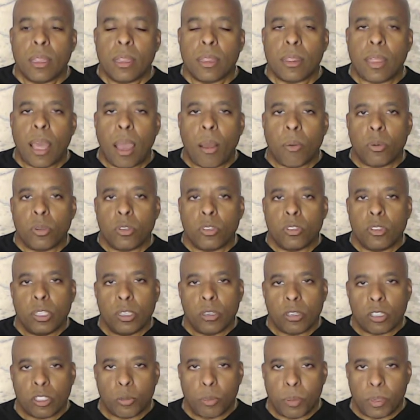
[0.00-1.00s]
that was
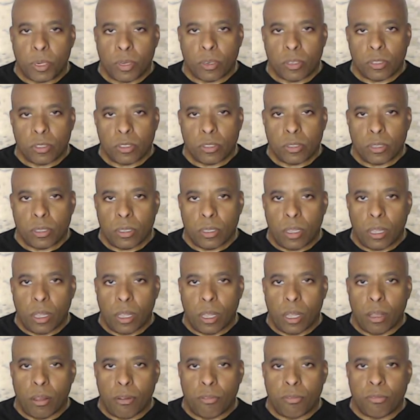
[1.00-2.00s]
their experience
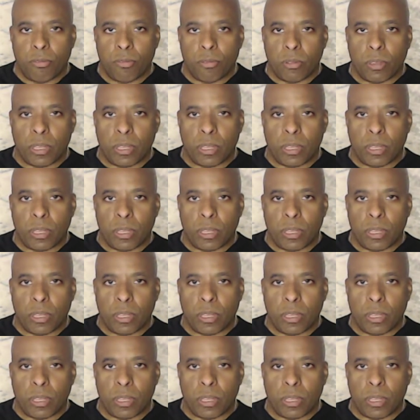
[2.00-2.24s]
of